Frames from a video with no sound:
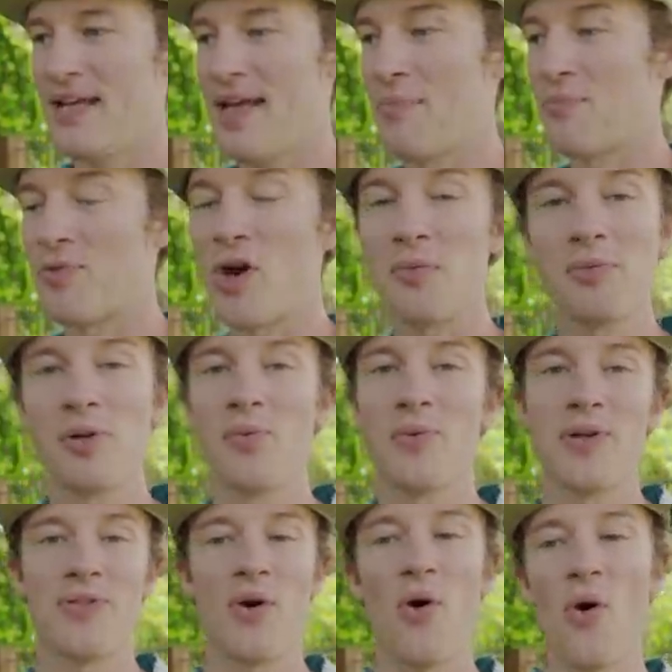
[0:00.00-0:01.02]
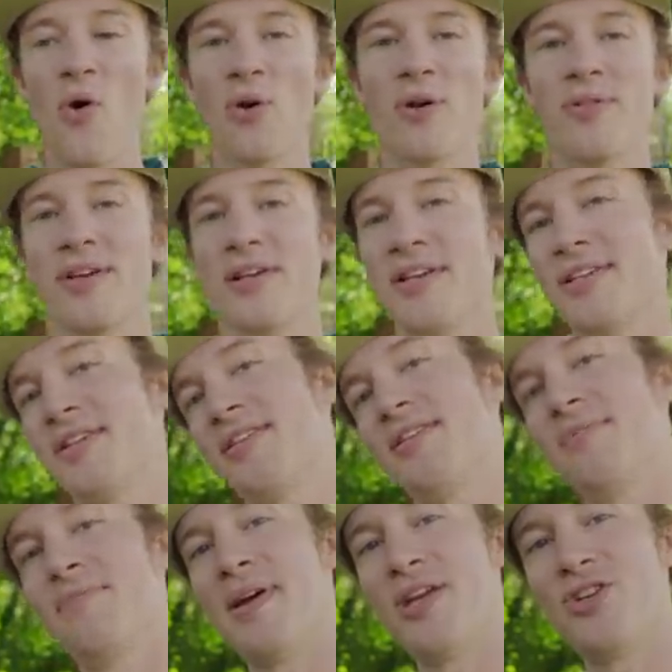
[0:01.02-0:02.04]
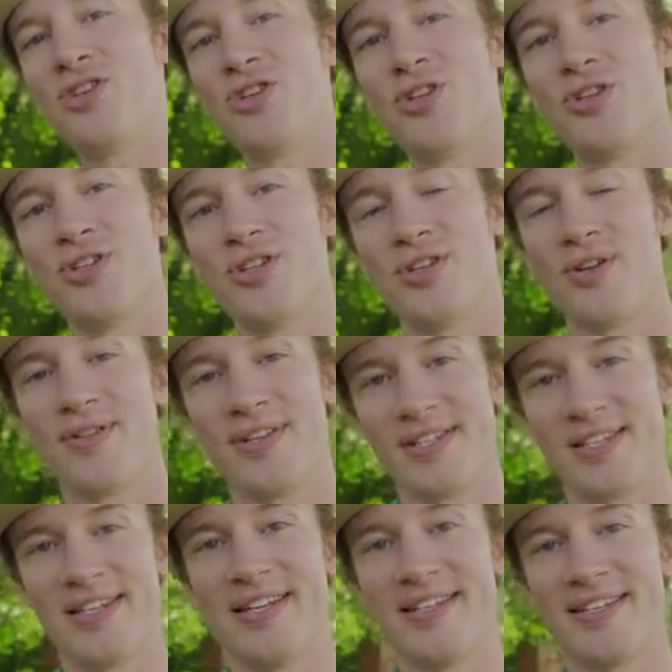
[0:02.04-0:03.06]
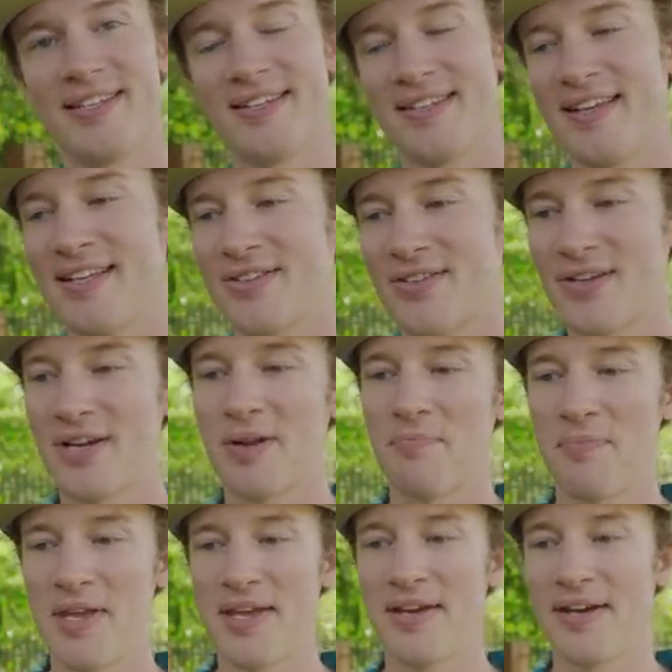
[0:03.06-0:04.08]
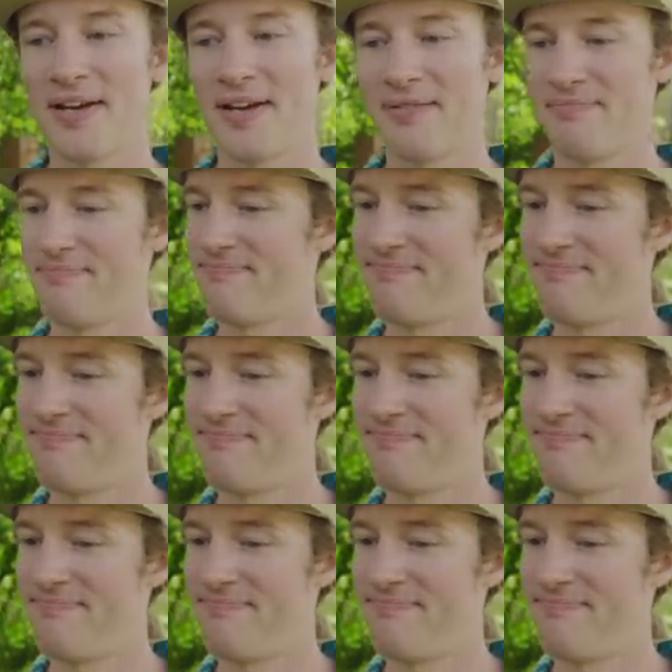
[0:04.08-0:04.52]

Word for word: And probably with all of these mentions on this list, it's gonna be a,